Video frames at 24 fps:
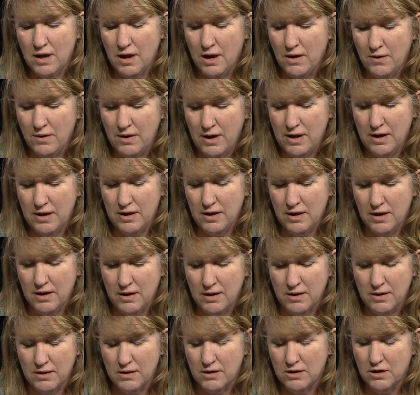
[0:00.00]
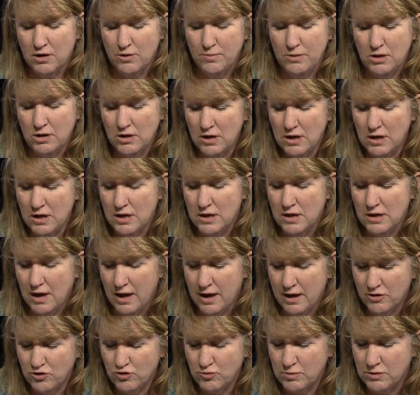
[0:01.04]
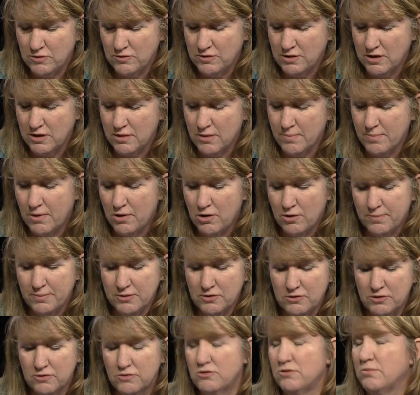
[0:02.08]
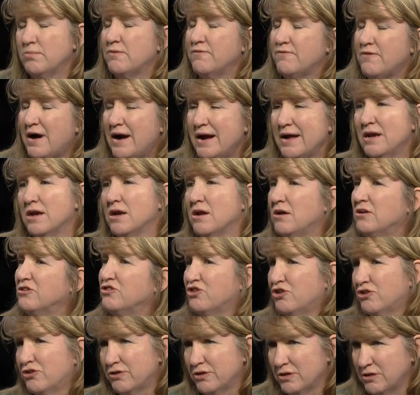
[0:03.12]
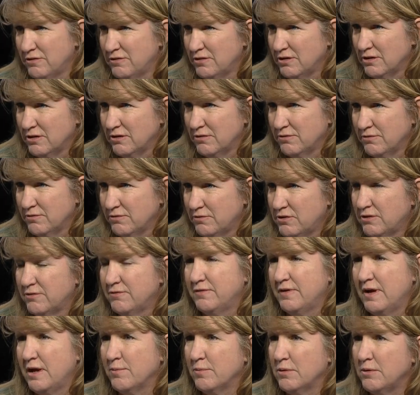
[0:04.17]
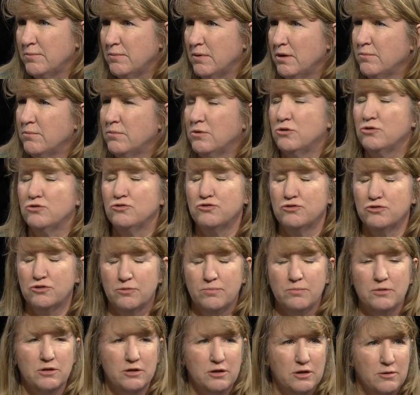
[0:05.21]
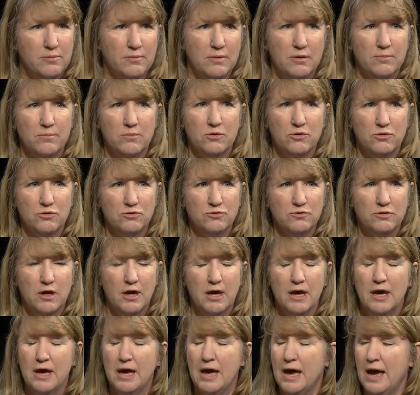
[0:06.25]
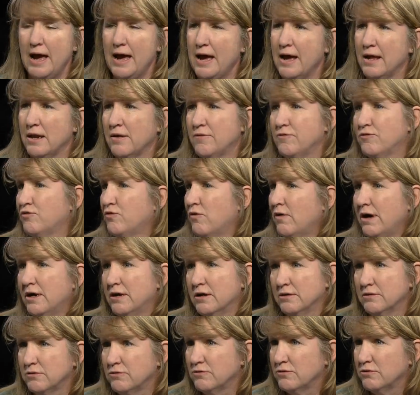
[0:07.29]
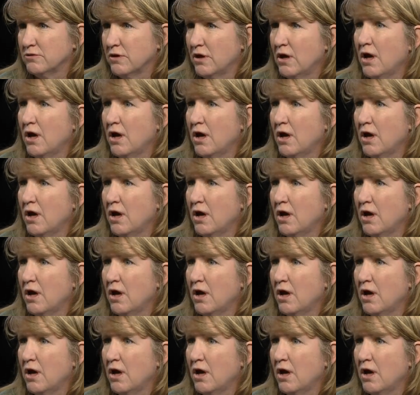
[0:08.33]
a, a community engagement team, the purpose is to provide an alternative to family members, community members, and friends,